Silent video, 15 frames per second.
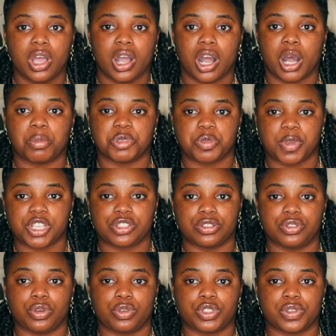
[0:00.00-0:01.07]

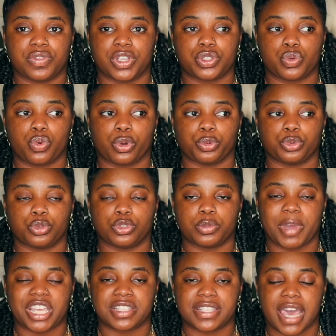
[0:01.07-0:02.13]
Especially those of us who are ruled
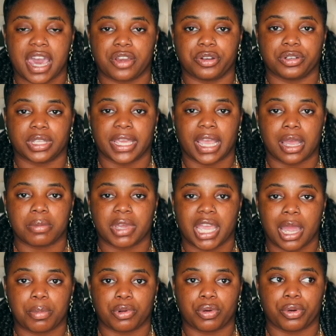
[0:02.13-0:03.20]
by Saturn, like I'm a
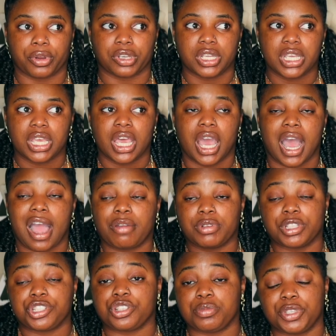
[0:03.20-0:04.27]
Capricorn. I
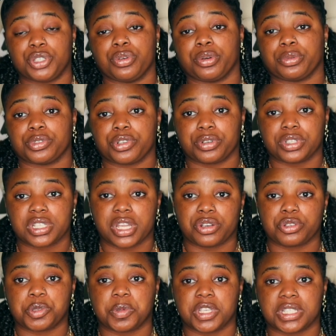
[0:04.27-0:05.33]
really shouldn't be doing return to
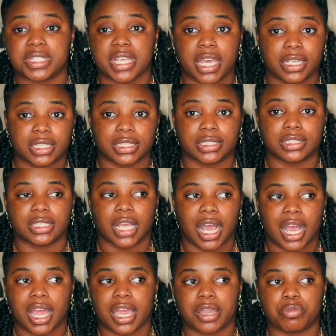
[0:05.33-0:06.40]
senders, because technically
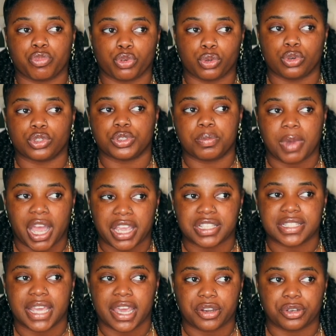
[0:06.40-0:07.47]
I'm ruled by
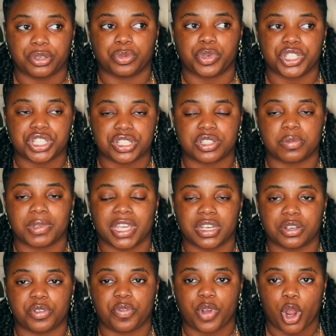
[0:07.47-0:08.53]
Saturn, which is the
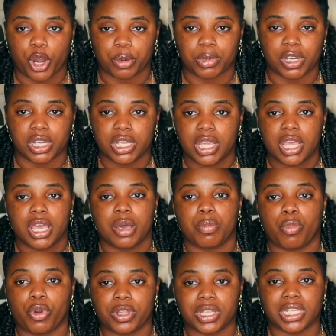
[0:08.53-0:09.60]
planet of karma.
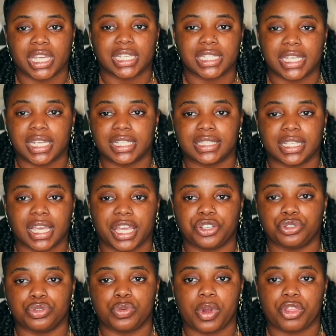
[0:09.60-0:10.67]
More than likely anything I
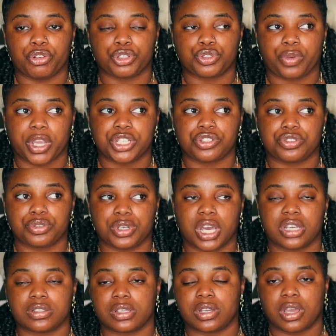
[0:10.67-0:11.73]
do, whether it's righteous or
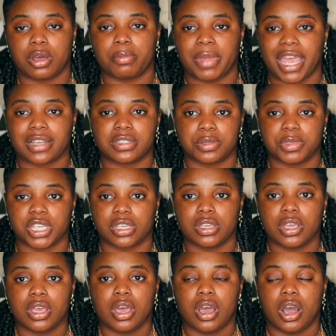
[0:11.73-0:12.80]
not, is going to come back to me.
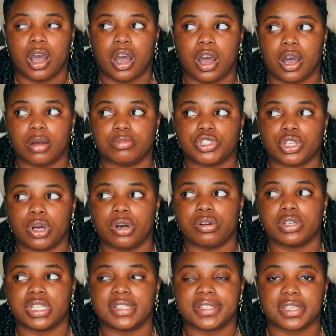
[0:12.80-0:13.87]

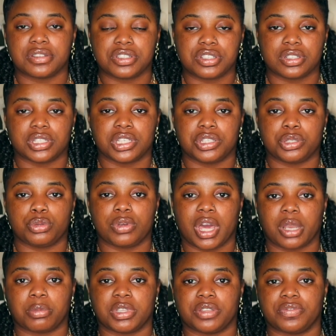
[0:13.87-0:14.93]
So essentially you
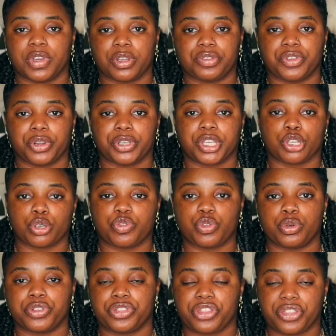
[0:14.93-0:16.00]
got to be very, very
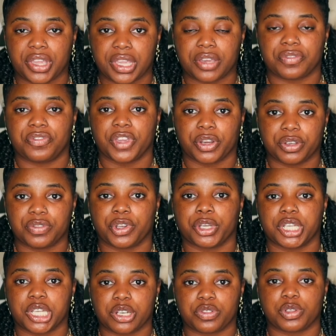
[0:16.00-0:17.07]
careful and think very,
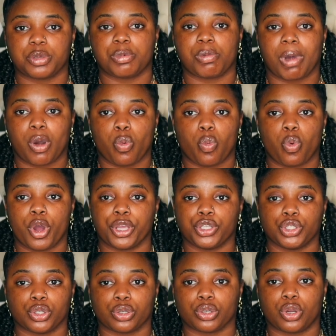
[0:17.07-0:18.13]
very carefully about what
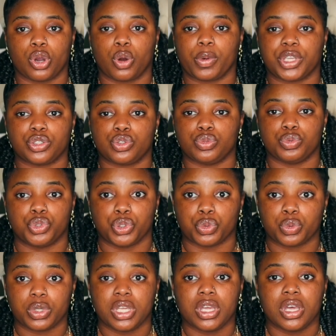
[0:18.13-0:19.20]
you're going to
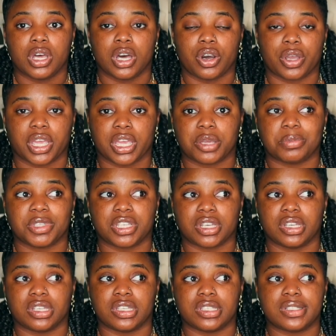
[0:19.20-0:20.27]
do. Okay,
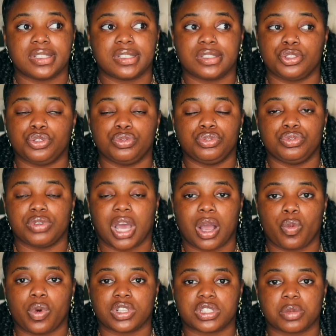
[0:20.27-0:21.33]
because you do
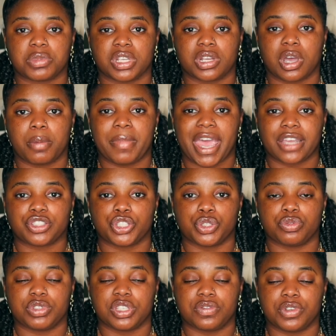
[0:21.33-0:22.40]
not want something to come back to
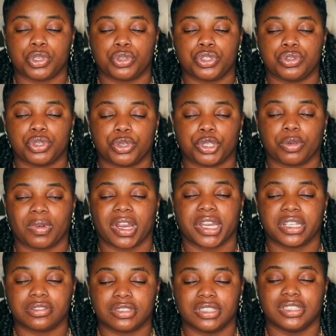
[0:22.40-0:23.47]
you, even though you're right.